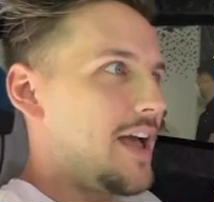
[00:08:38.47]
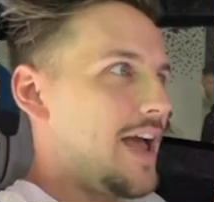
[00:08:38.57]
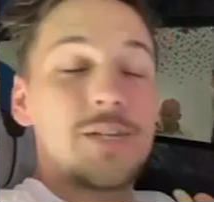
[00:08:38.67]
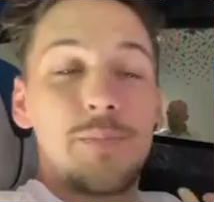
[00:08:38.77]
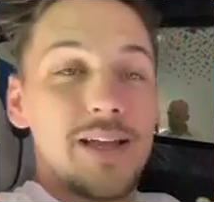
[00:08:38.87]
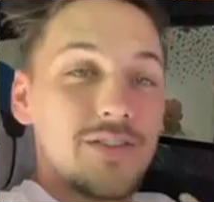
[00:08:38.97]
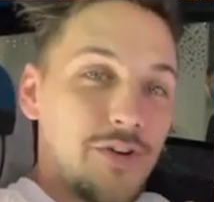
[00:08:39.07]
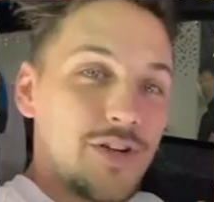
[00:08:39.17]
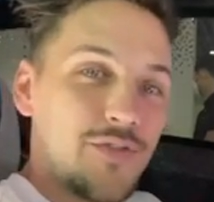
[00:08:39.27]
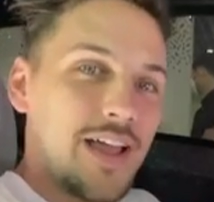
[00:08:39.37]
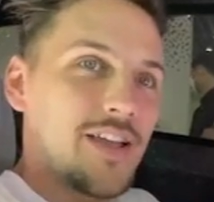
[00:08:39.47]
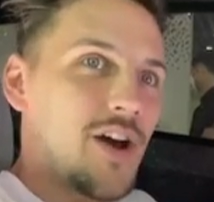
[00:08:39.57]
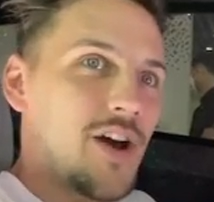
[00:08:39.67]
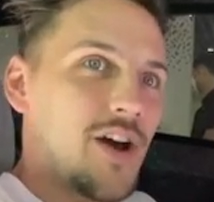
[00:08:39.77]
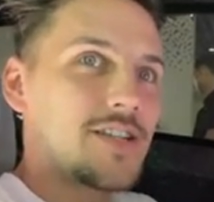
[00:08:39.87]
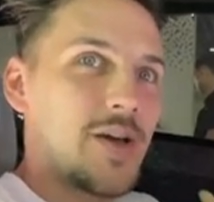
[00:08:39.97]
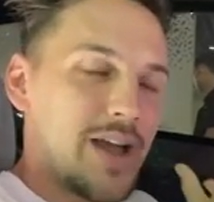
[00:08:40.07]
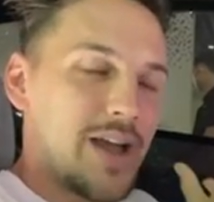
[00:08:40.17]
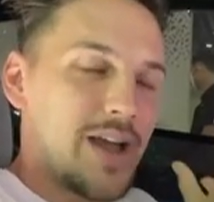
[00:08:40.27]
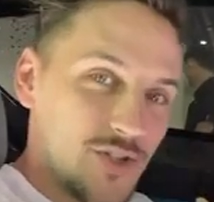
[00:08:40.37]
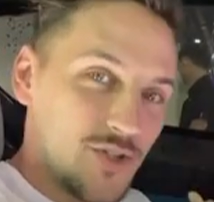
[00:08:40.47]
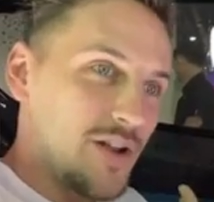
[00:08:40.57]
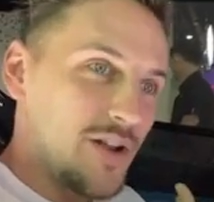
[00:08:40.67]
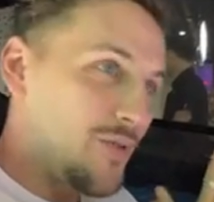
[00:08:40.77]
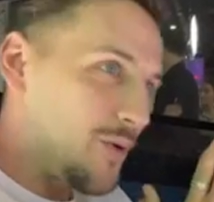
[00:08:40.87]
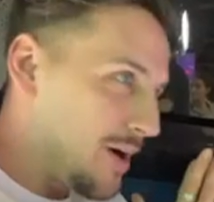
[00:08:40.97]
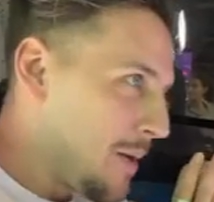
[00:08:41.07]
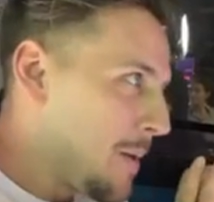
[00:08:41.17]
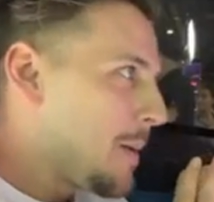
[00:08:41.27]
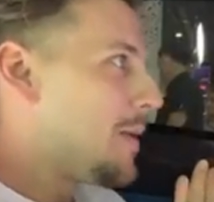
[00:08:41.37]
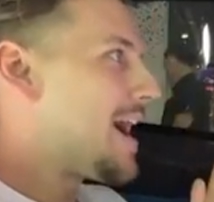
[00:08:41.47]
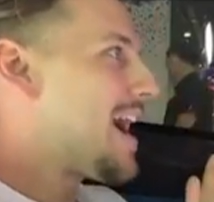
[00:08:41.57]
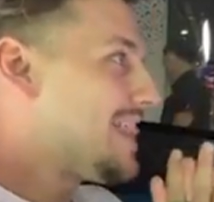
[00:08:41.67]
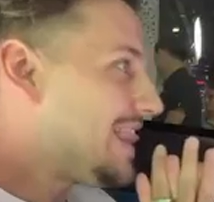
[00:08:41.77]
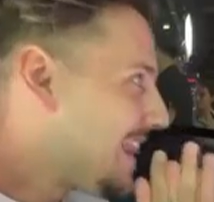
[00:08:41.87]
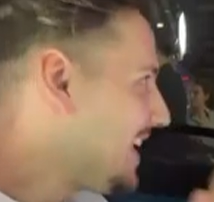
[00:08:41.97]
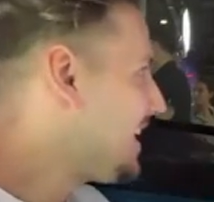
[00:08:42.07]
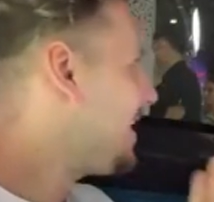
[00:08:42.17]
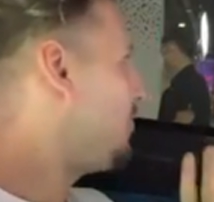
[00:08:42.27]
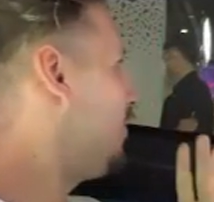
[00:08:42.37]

XPeng's first flying car is coming out in 2024. But I think it